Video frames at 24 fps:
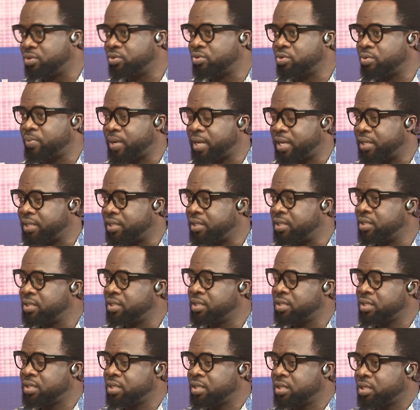buy.
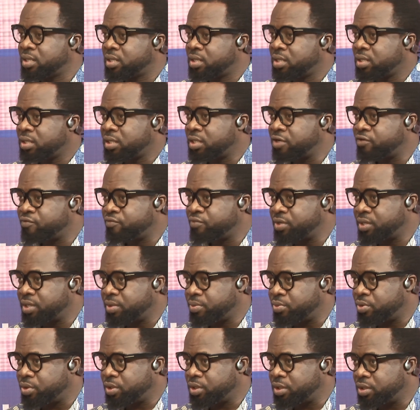Give me the
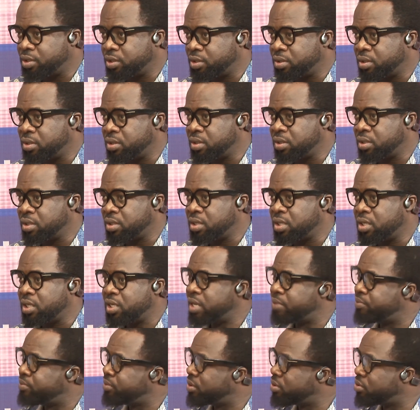money.
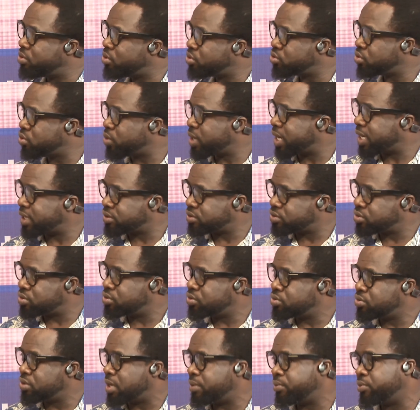Let me go to where I told
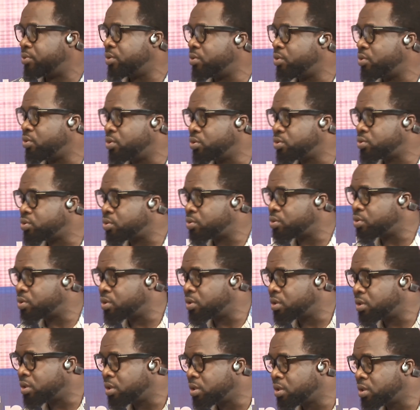you I'm going to go to.
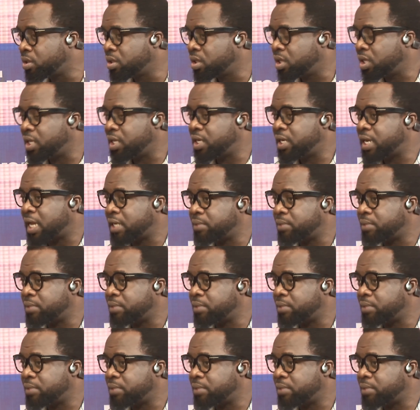In that